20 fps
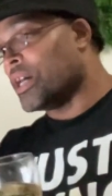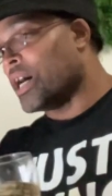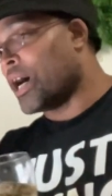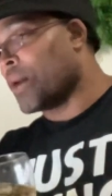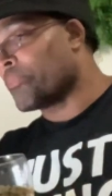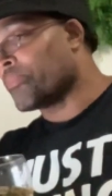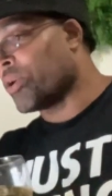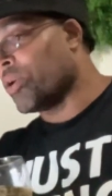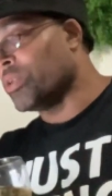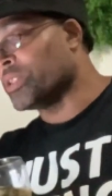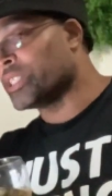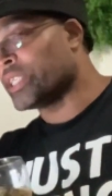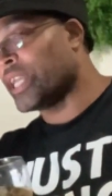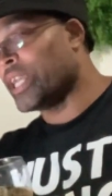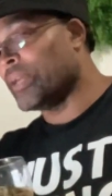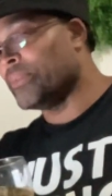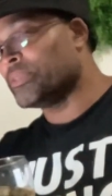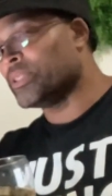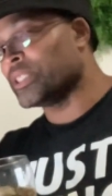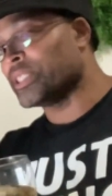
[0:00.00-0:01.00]
approached
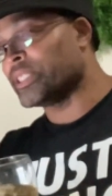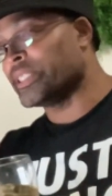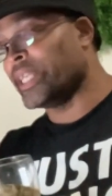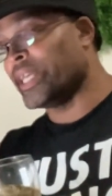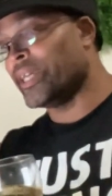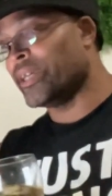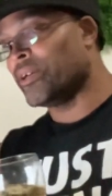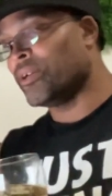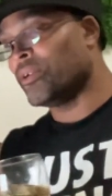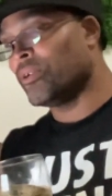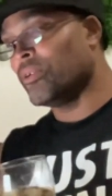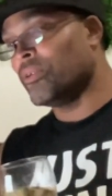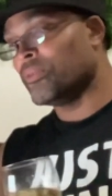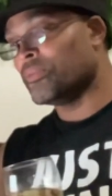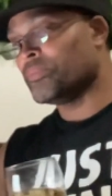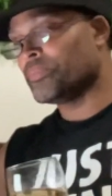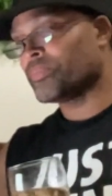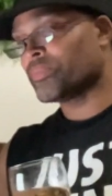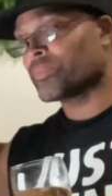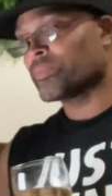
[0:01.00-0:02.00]
him to steal
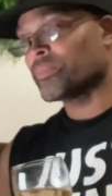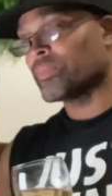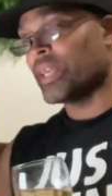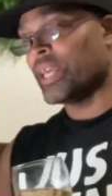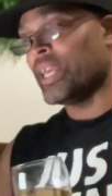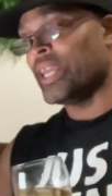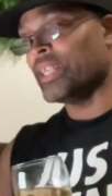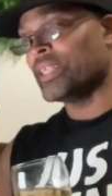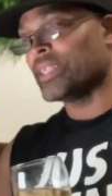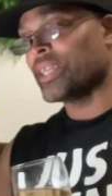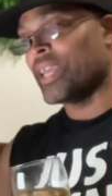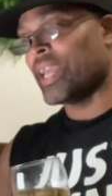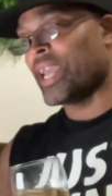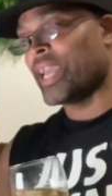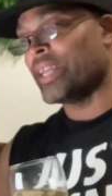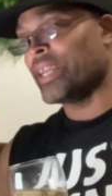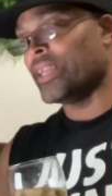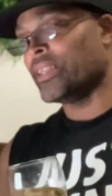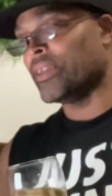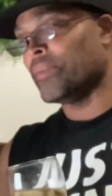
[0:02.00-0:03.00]
it,
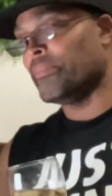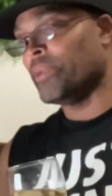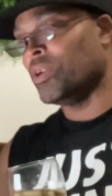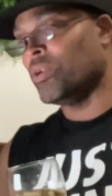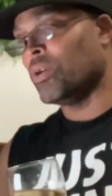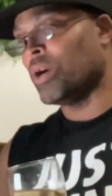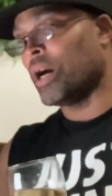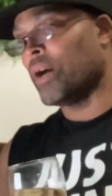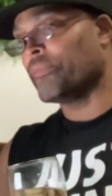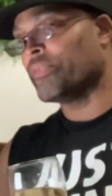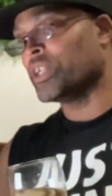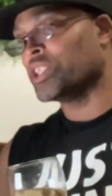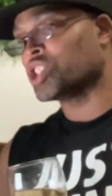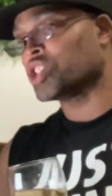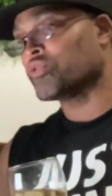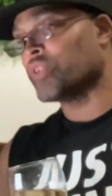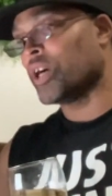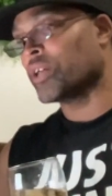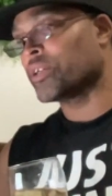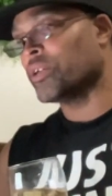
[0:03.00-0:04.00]
and in the middle of the
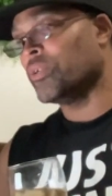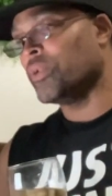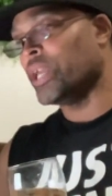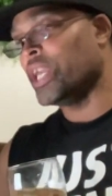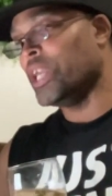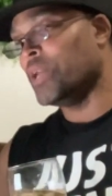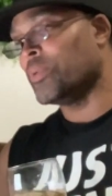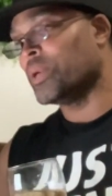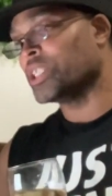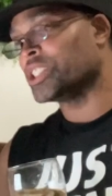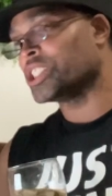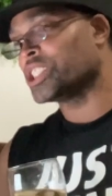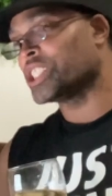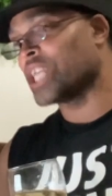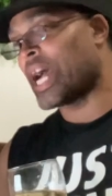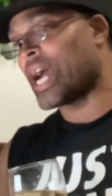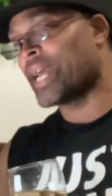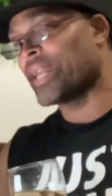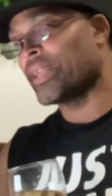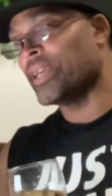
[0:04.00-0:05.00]
struggle, he was
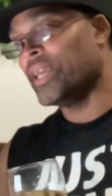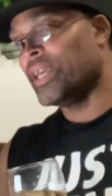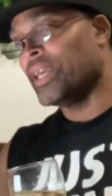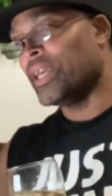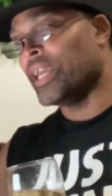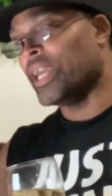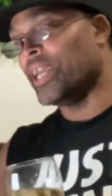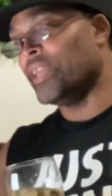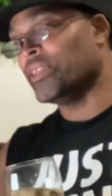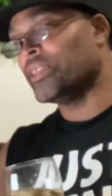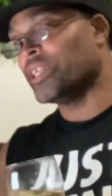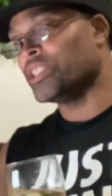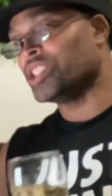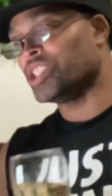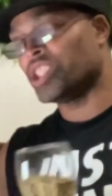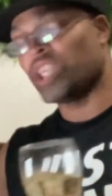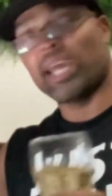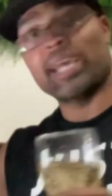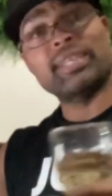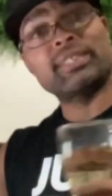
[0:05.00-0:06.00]
shot in the
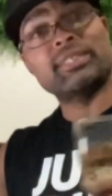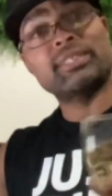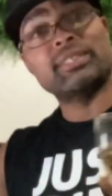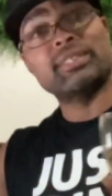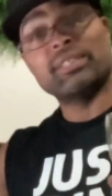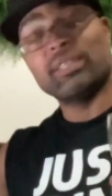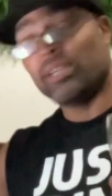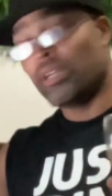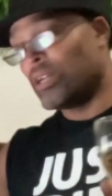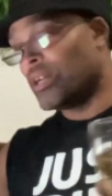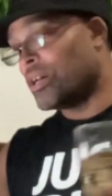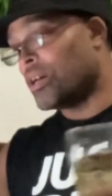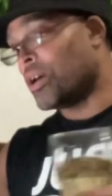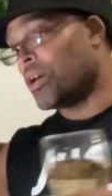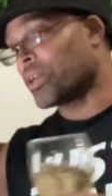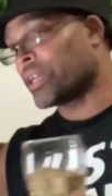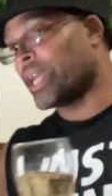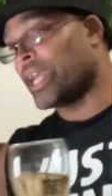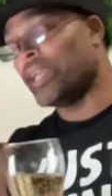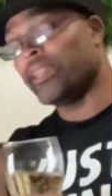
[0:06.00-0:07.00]
chest.
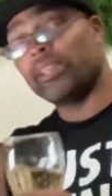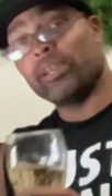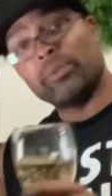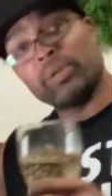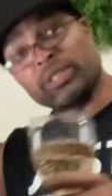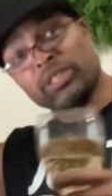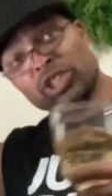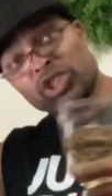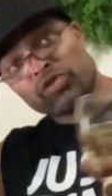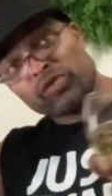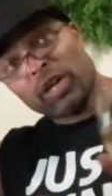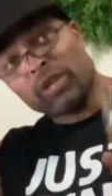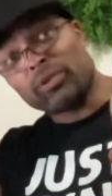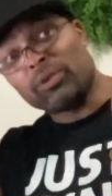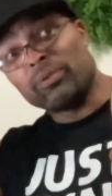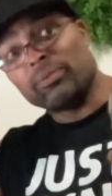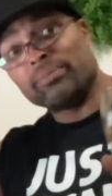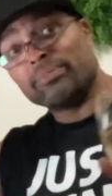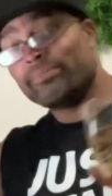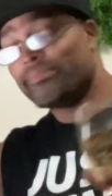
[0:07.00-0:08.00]
Okay, there was a
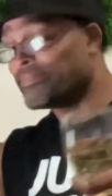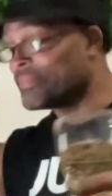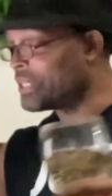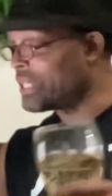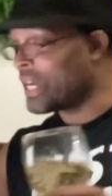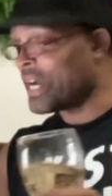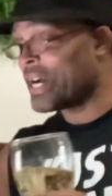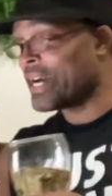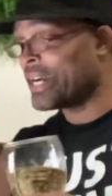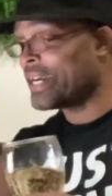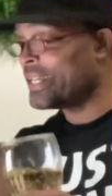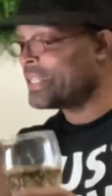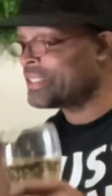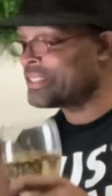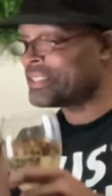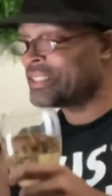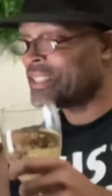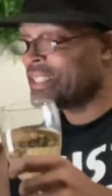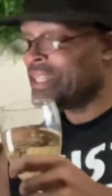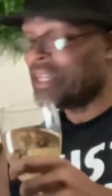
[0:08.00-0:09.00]
struggle.
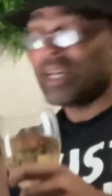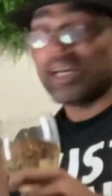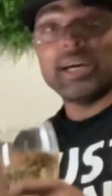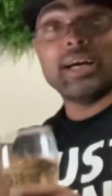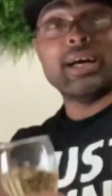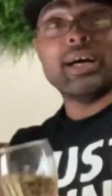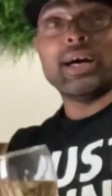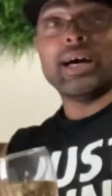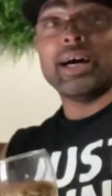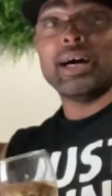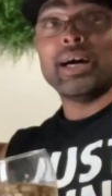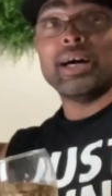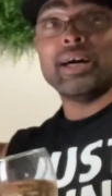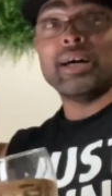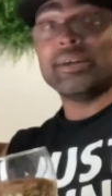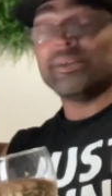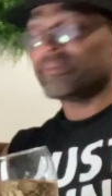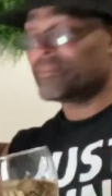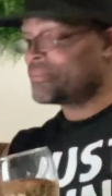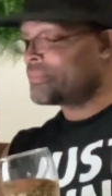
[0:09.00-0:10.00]
Guys,
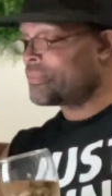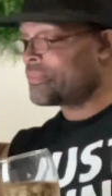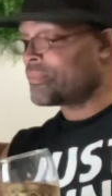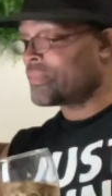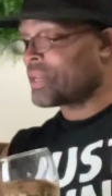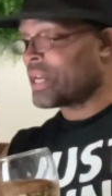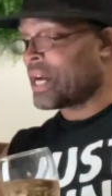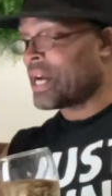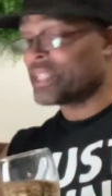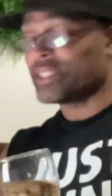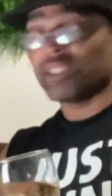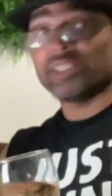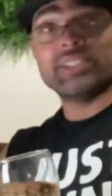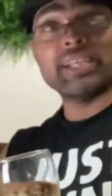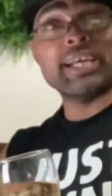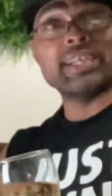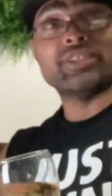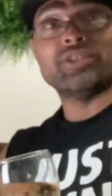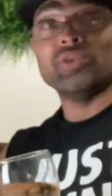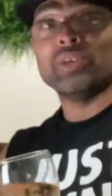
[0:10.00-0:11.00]
I
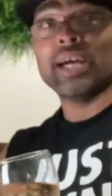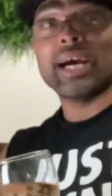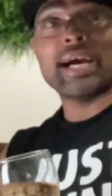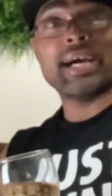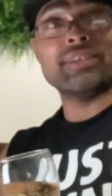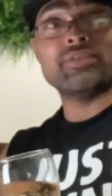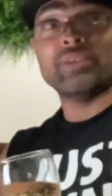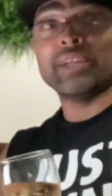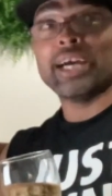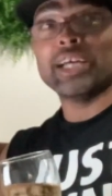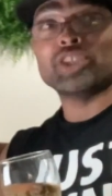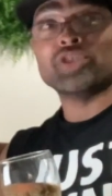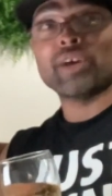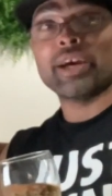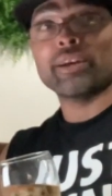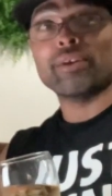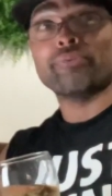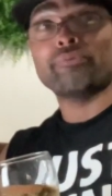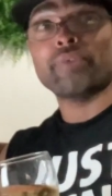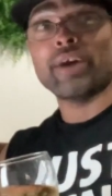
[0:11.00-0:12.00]
suggest you guys do not
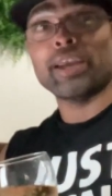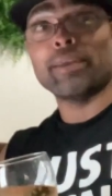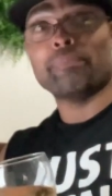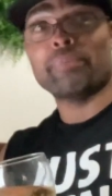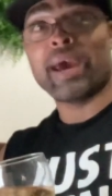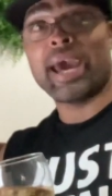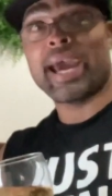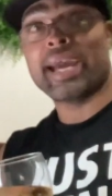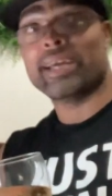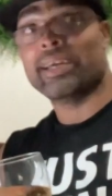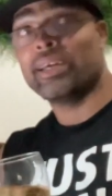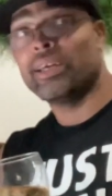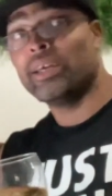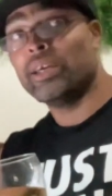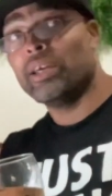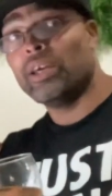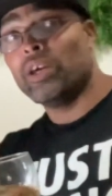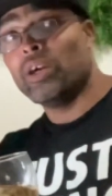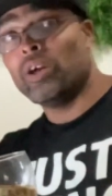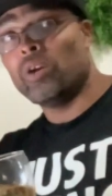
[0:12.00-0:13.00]
try to fight back
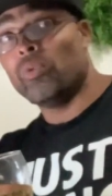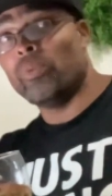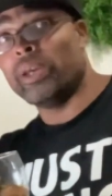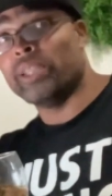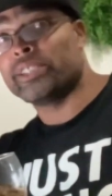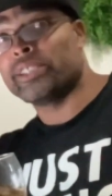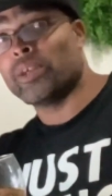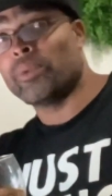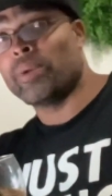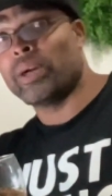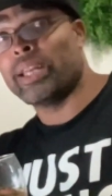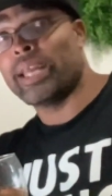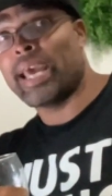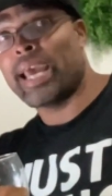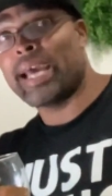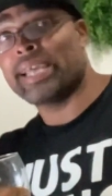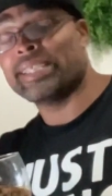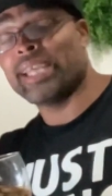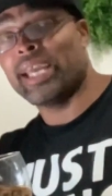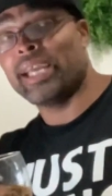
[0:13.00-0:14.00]
when someone
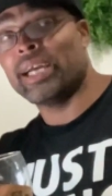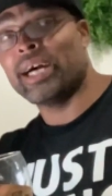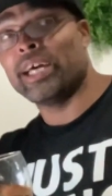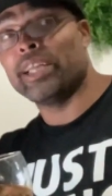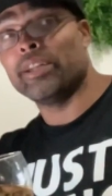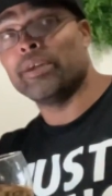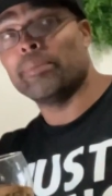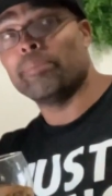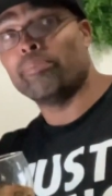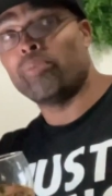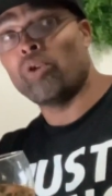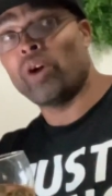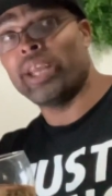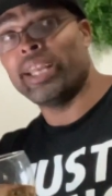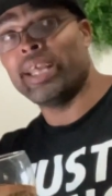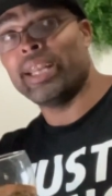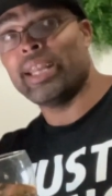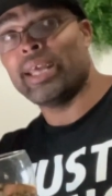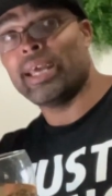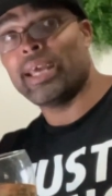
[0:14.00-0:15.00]
has a gun
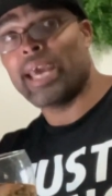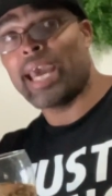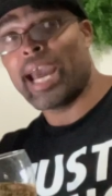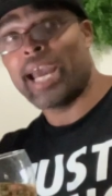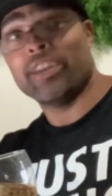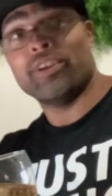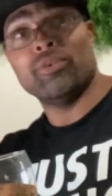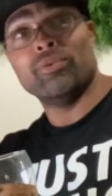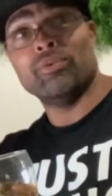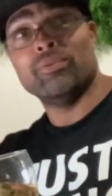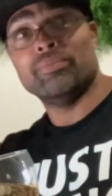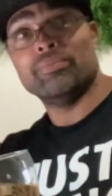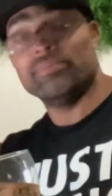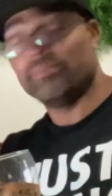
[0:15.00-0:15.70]
pointed at you.